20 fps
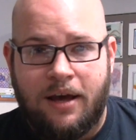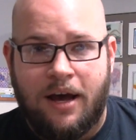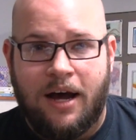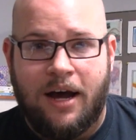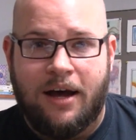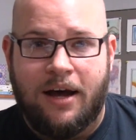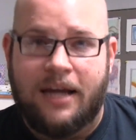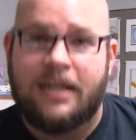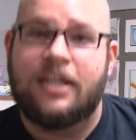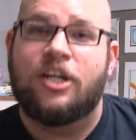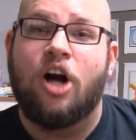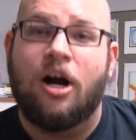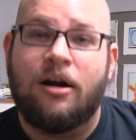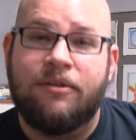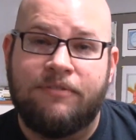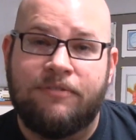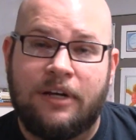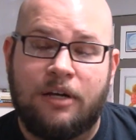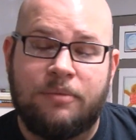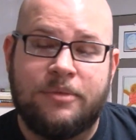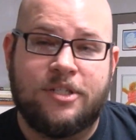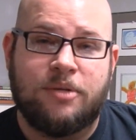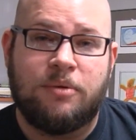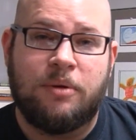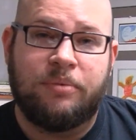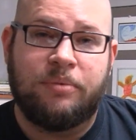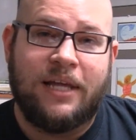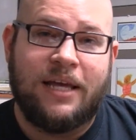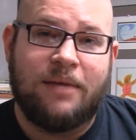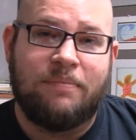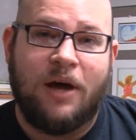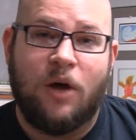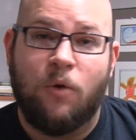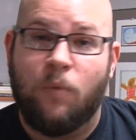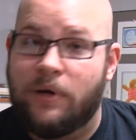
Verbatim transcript: Uh, and in our film, he's going to be played by